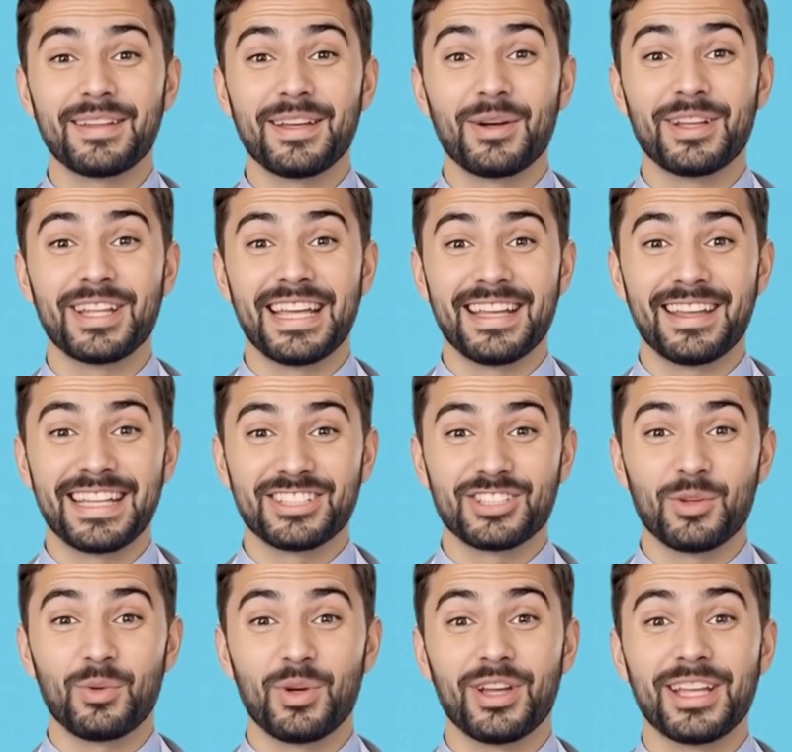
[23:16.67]
Your kidneys
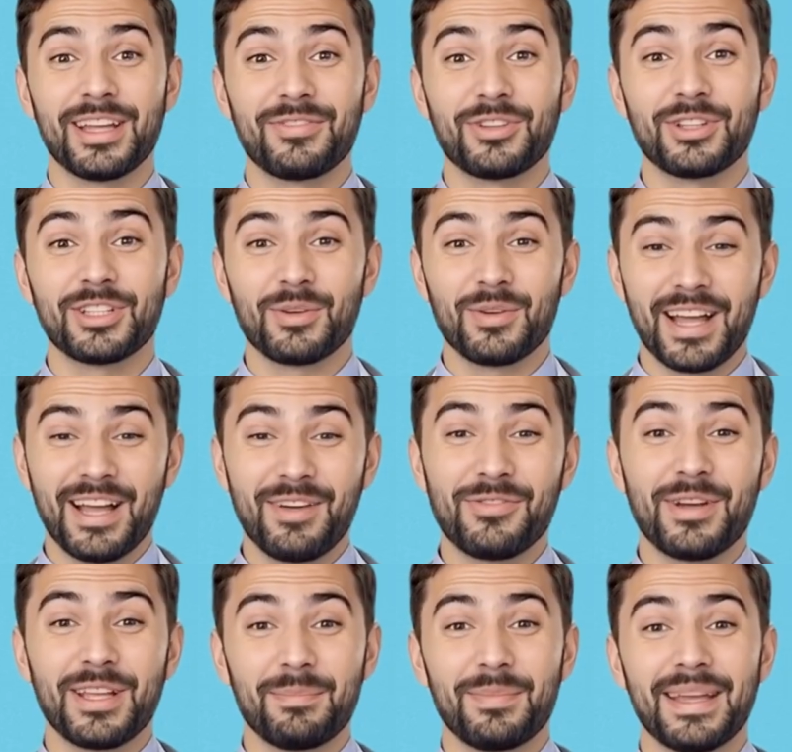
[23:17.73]
are working for you
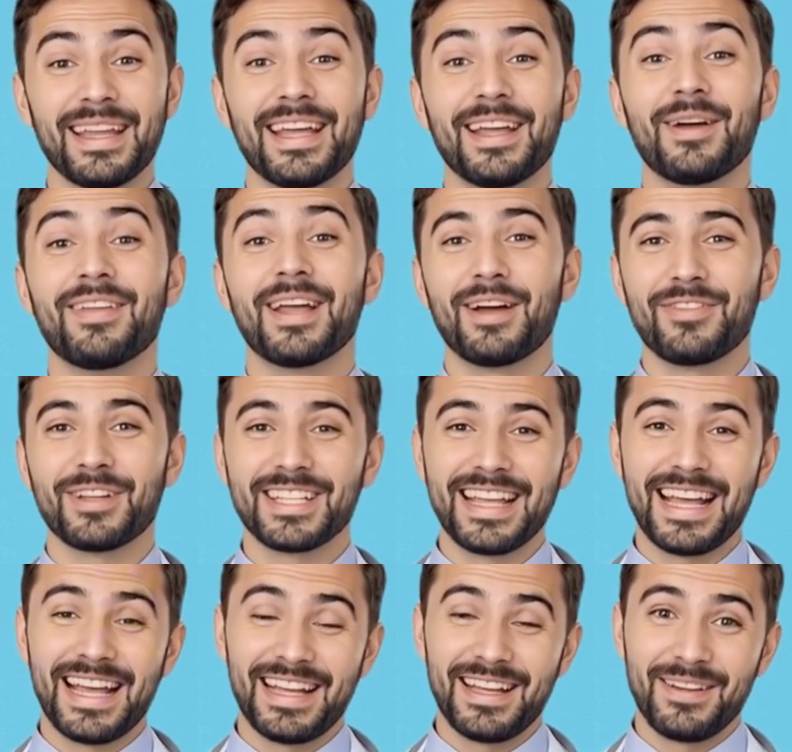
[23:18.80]
every minute of every
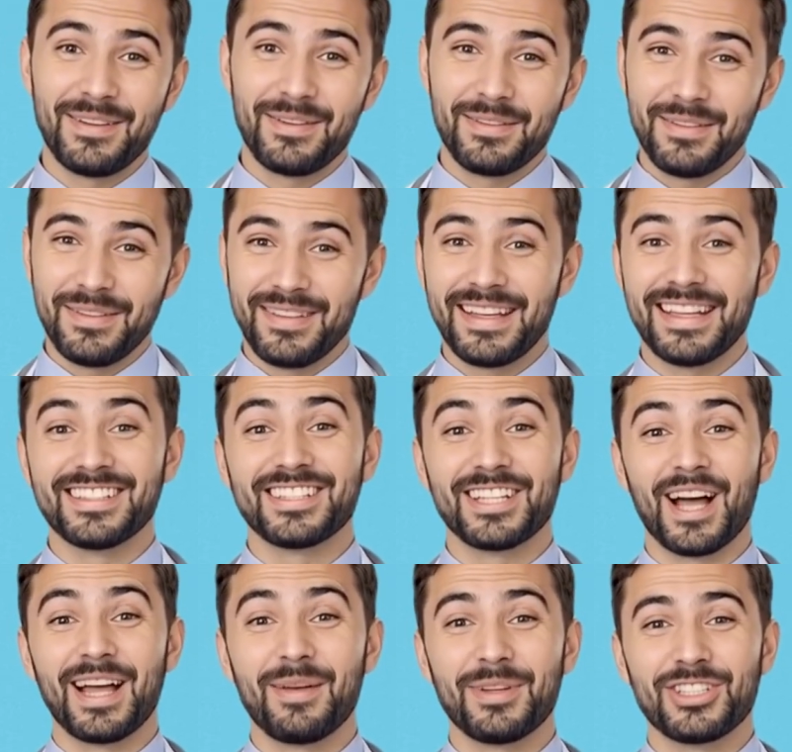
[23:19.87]
day. It's
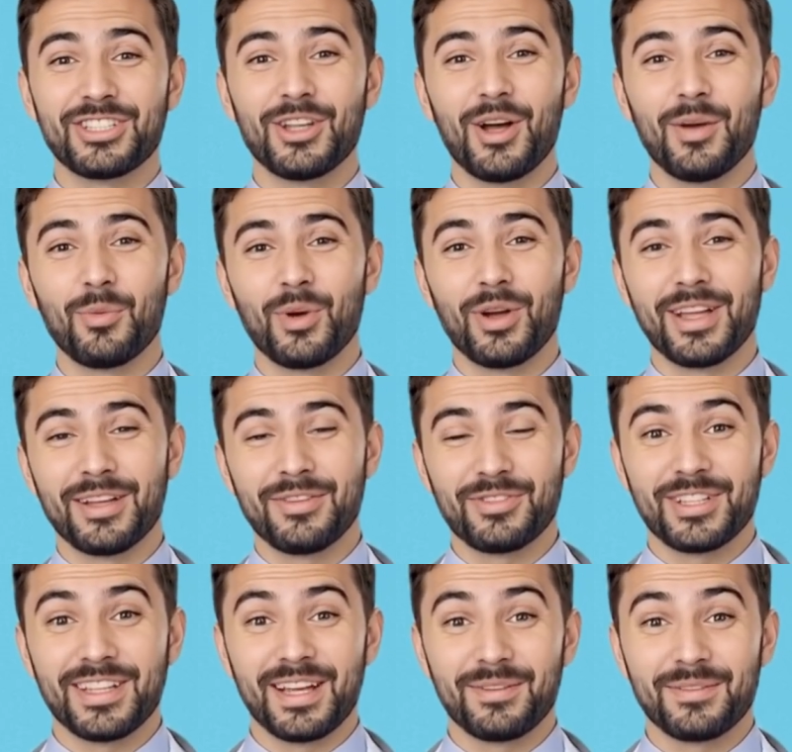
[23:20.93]
time to start working
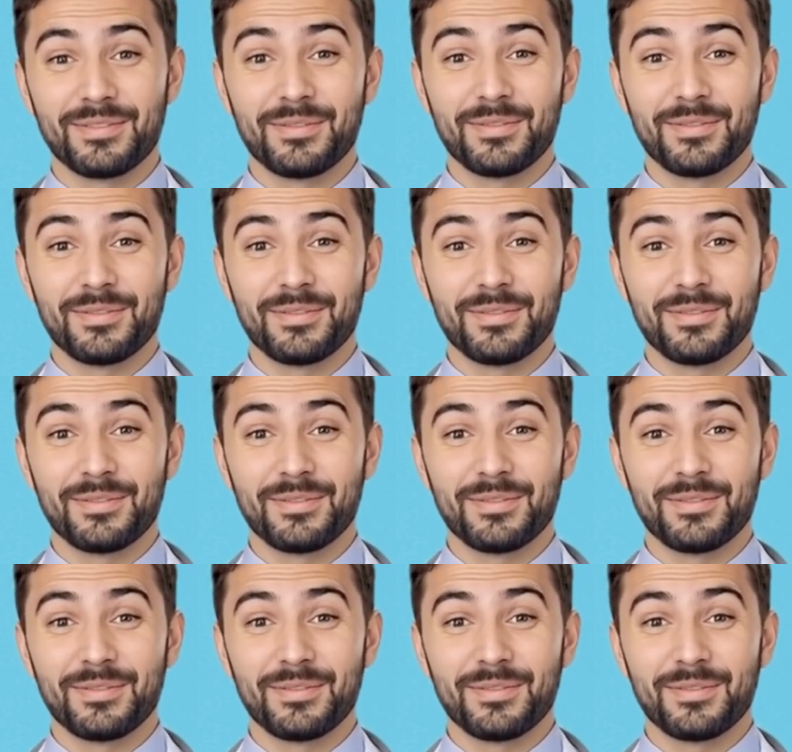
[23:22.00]
for them.